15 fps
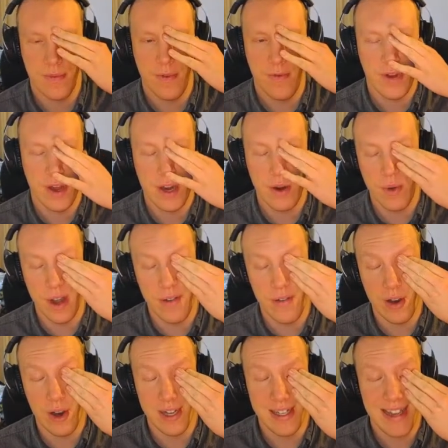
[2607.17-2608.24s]
Thunder Wave,
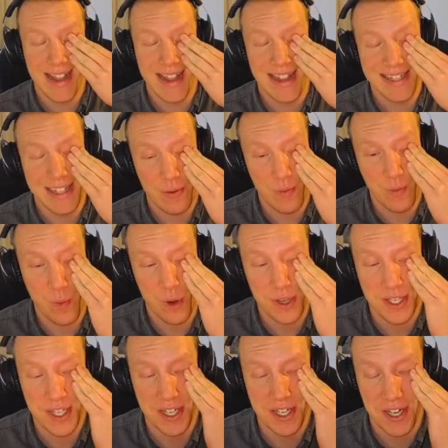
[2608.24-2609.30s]
at least it
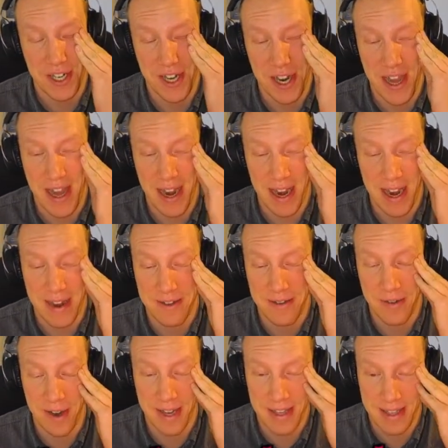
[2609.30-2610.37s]
wasn't an
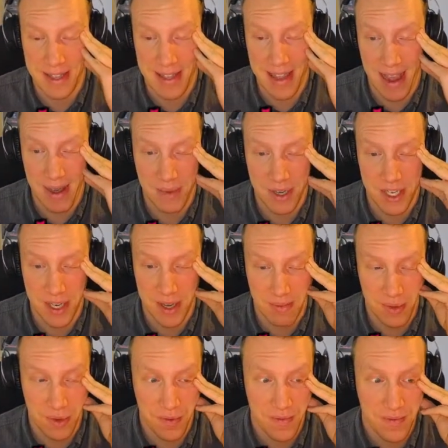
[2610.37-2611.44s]
electric damaging
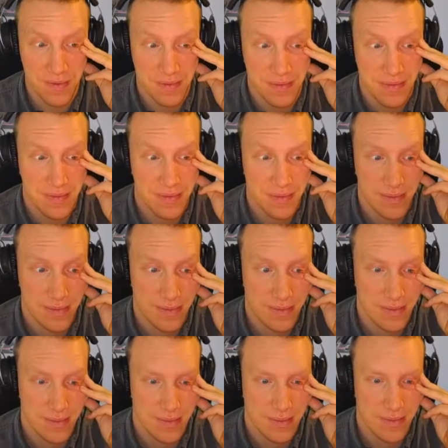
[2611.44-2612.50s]
move.
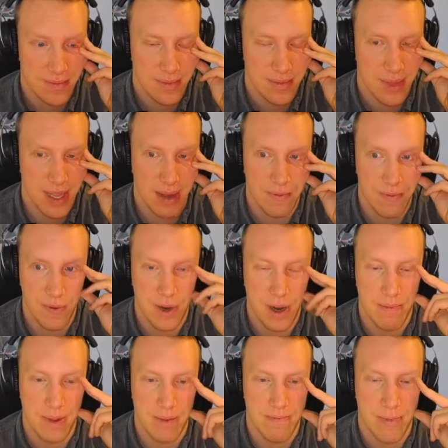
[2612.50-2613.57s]
That would
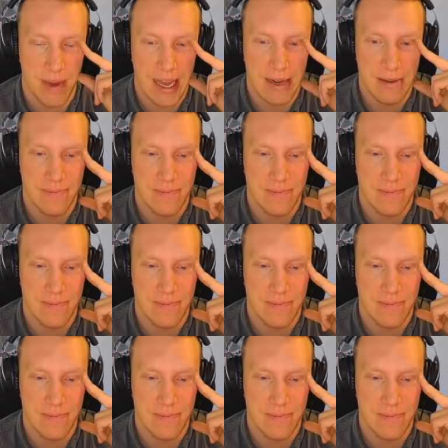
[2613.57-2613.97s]
have been bad.